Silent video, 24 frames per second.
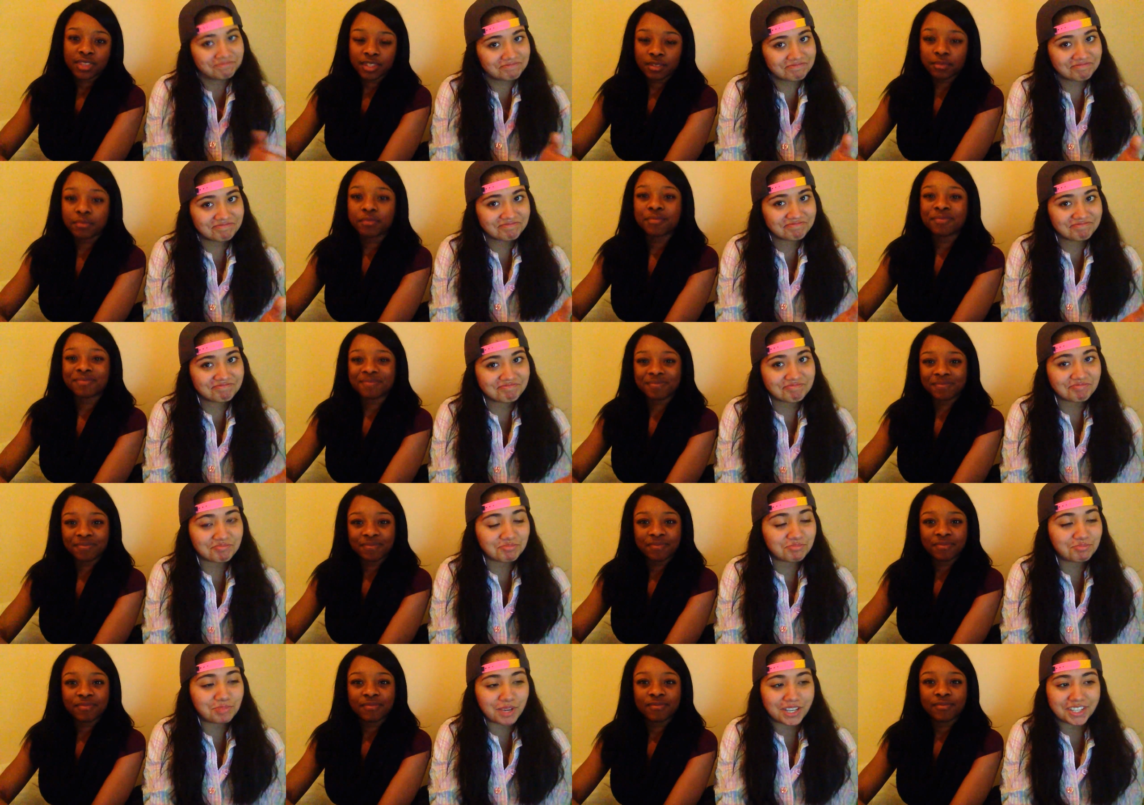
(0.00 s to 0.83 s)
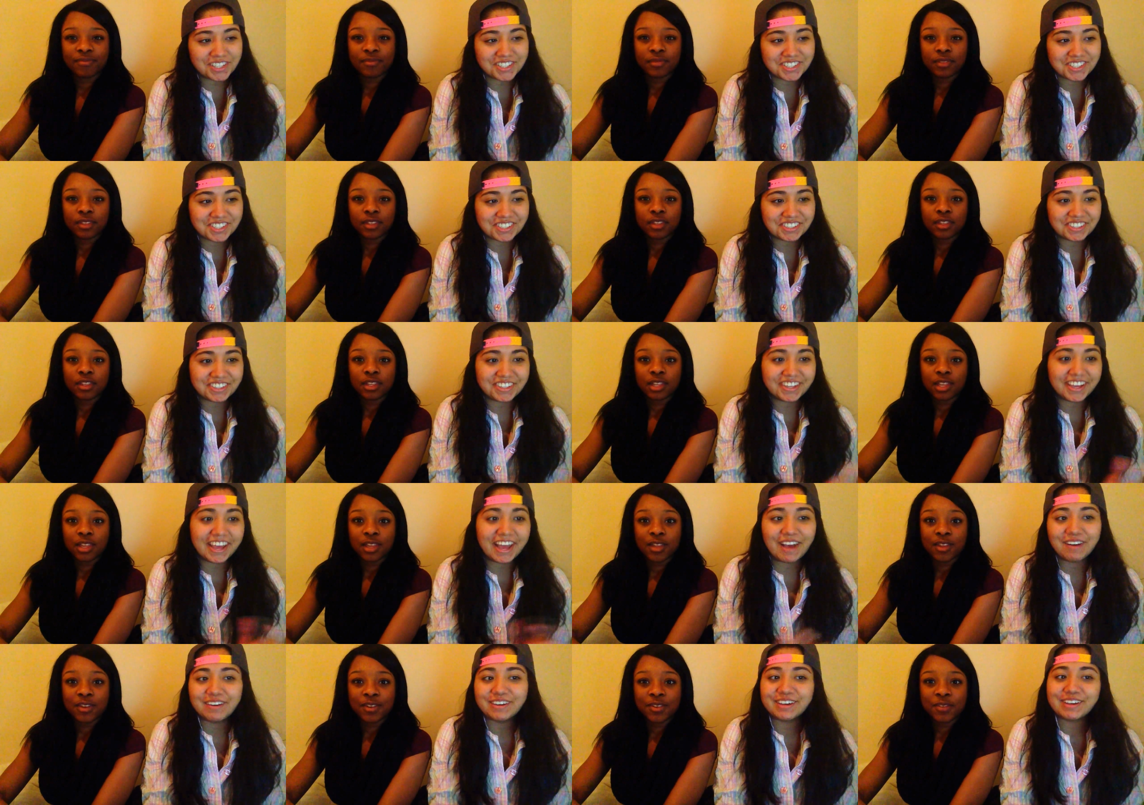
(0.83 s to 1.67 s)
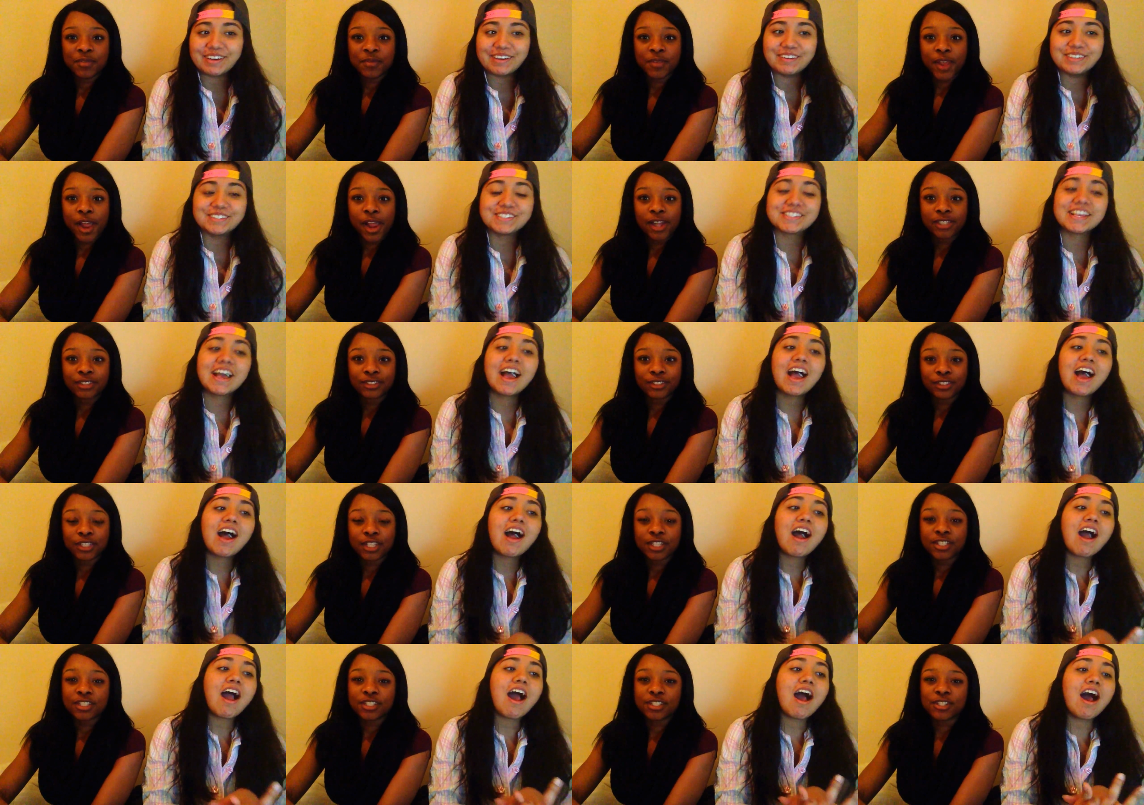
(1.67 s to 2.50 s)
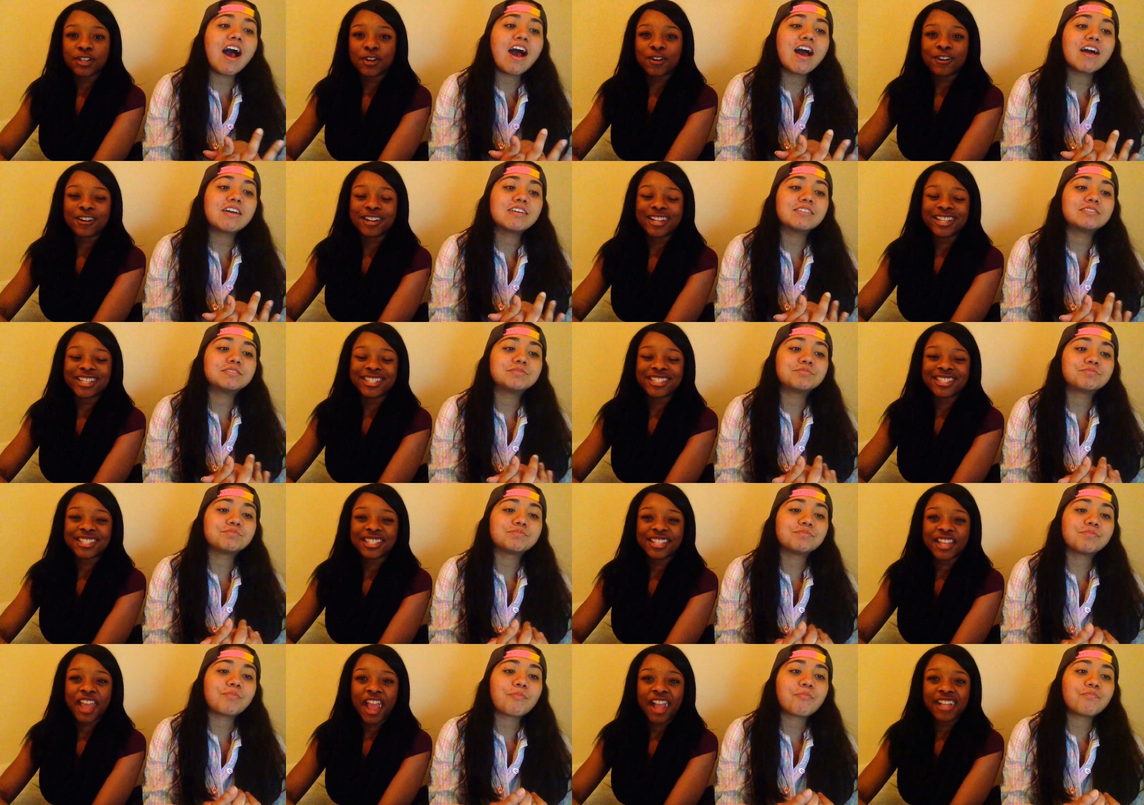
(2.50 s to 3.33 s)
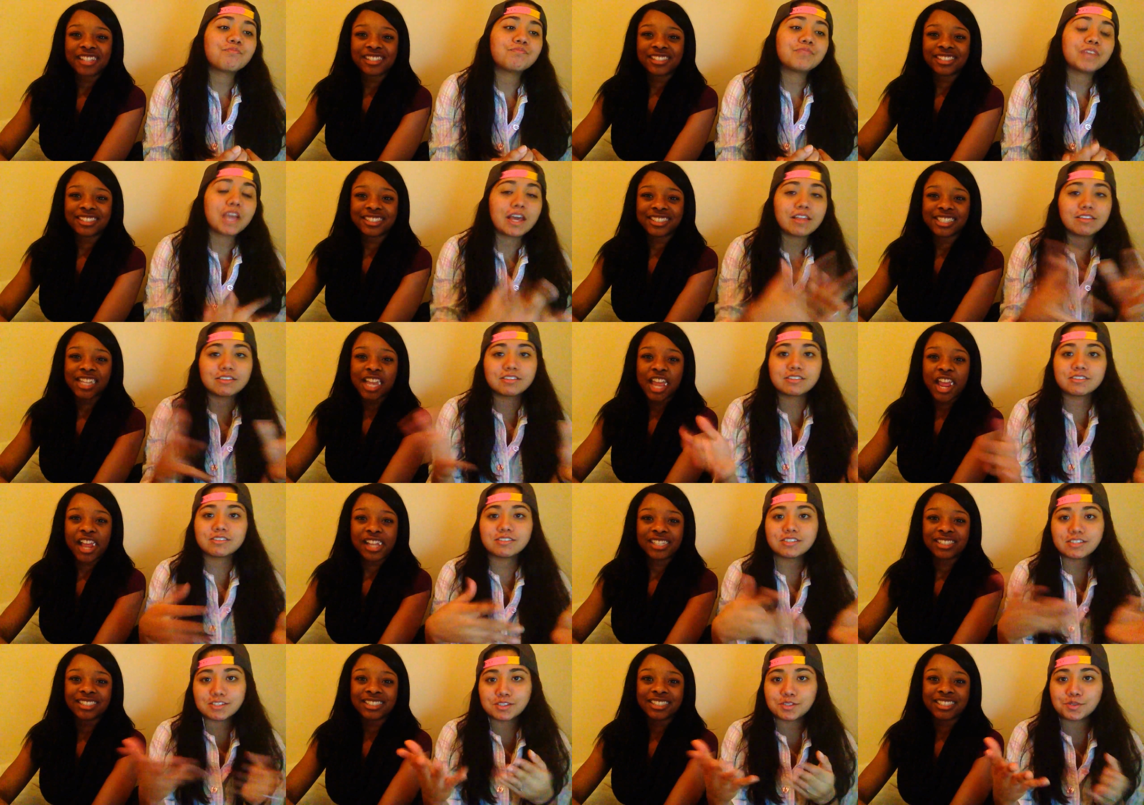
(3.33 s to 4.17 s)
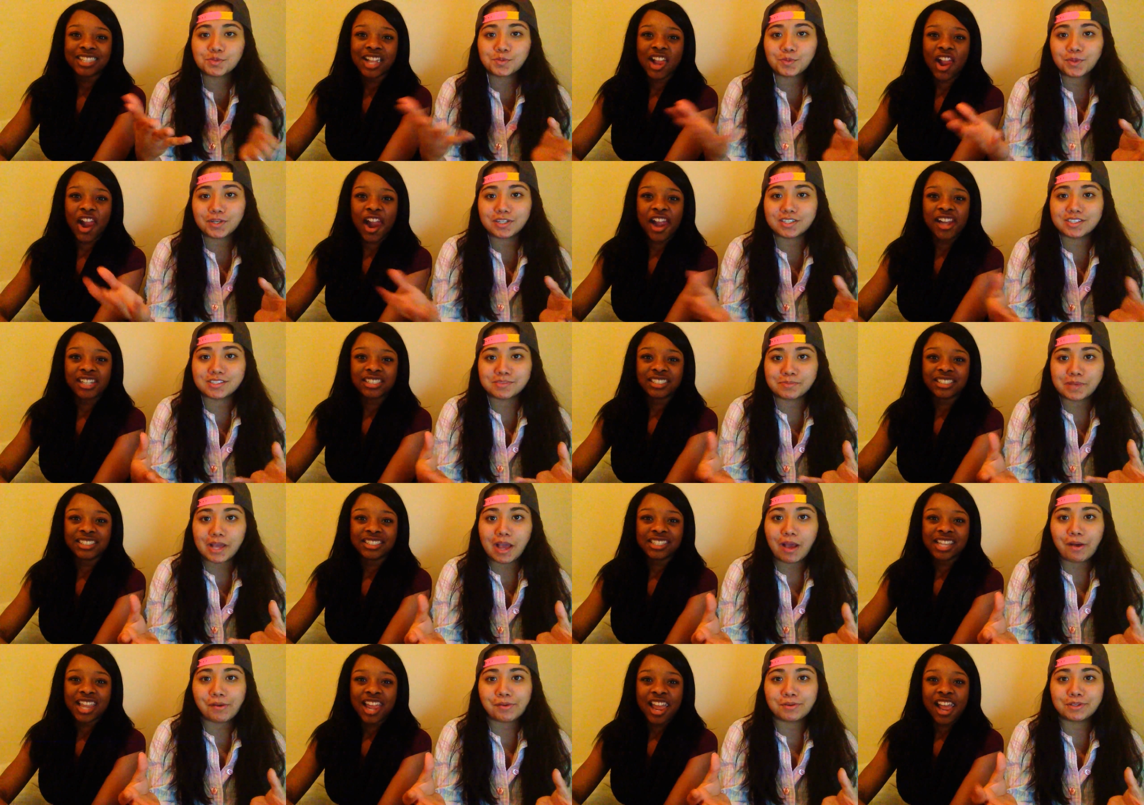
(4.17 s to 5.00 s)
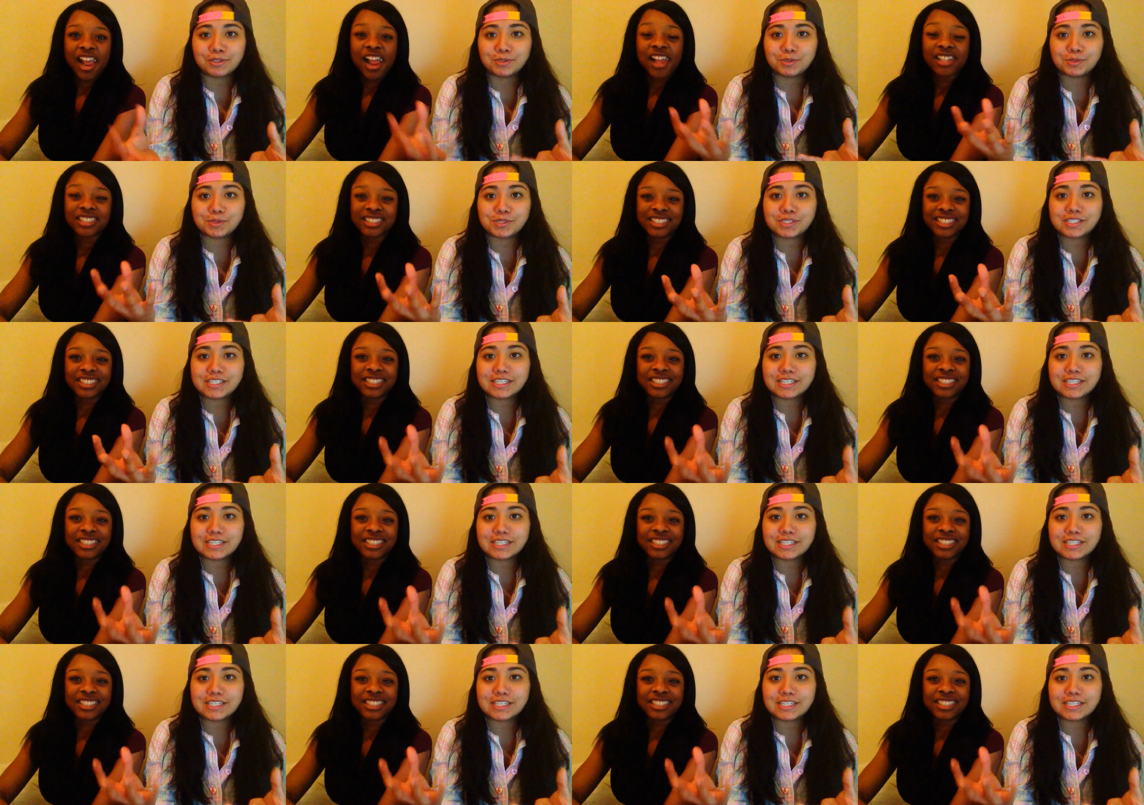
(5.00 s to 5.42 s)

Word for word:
Speaker 1: mm-hmm. basically how it goes stories um, yeah this, this is what it's about you uh-huh.